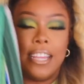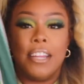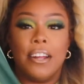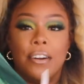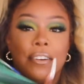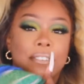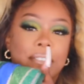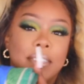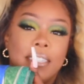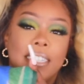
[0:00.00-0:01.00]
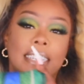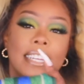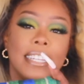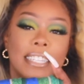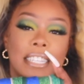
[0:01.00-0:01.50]
you know, to
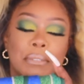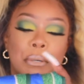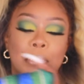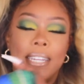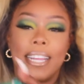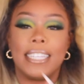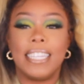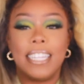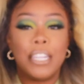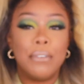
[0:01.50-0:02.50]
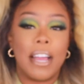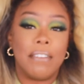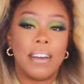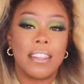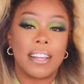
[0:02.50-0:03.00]
get this one. But like I said, they do
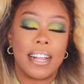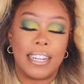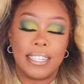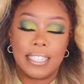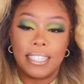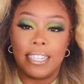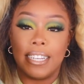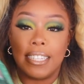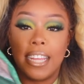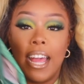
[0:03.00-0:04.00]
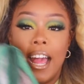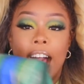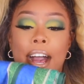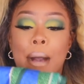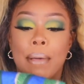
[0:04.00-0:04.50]
have other colors in this,
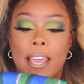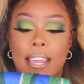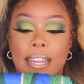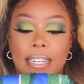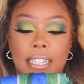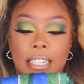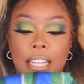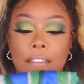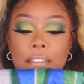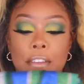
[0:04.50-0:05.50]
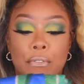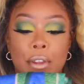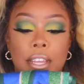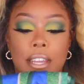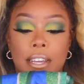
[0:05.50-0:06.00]
um, and it just it fit
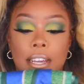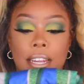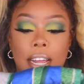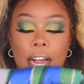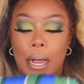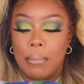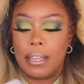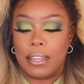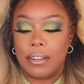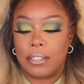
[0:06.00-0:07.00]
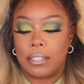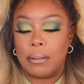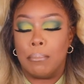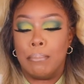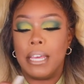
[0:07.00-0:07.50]
really good. Um, it,
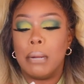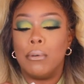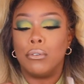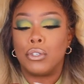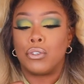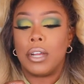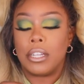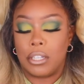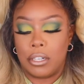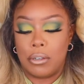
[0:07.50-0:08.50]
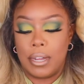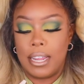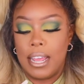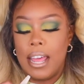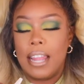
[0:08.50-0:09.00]
there's minimal stretch to
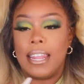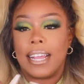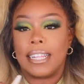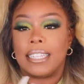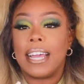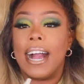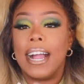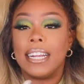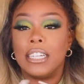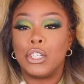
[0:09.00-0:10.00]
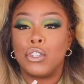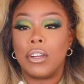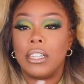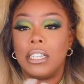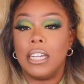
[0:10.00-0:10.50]
it. Like it's kind of
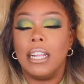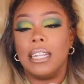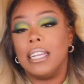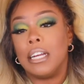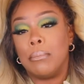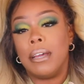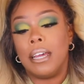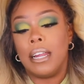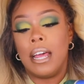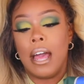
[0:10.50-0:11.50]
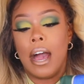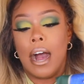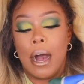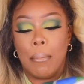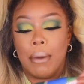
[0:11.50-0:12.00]
stretchy a little bit,
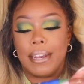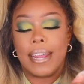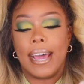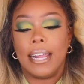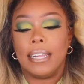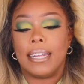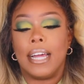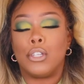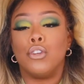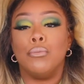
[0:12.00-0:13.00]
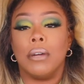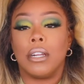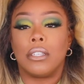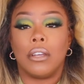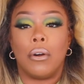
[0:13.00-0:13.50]
um, but not not too
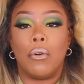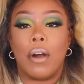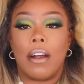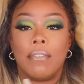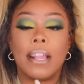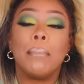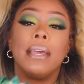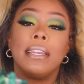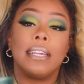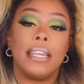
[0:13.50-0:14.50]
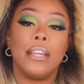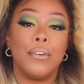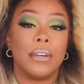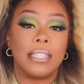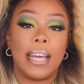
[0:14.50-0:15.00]
much. So I recommend to get
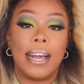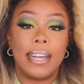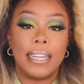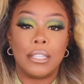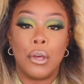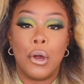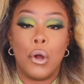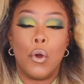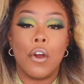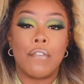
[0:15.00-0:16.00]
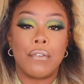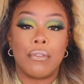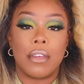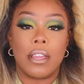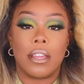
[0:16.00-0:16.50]
your size, or if you
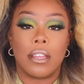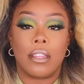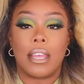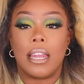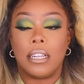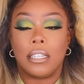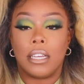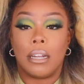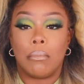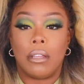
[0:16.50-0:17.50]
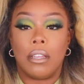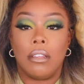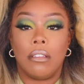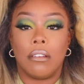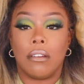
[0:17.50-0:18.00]
think that it's gonna
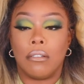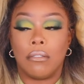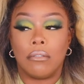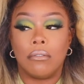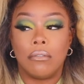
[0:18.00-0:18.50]
be, you know,